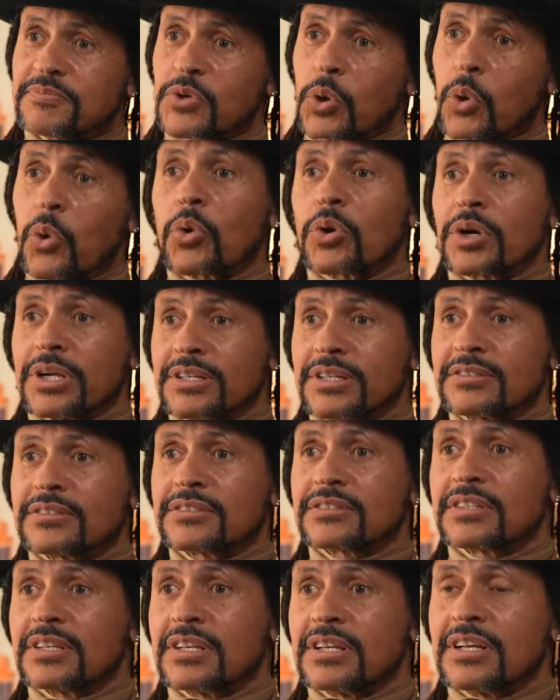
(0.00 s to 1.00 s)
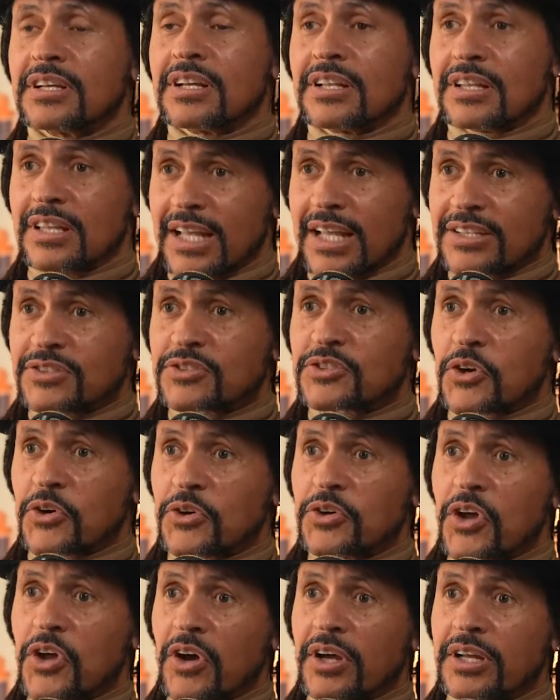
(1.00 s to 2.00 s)
or is less
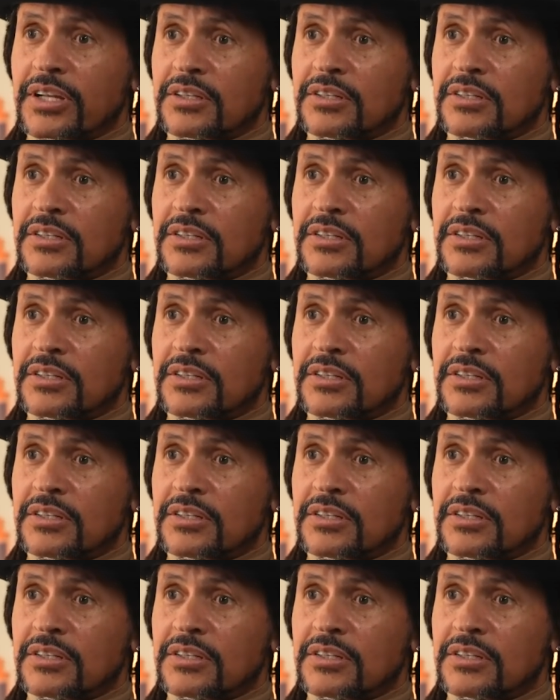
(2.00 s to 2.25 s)
turned on?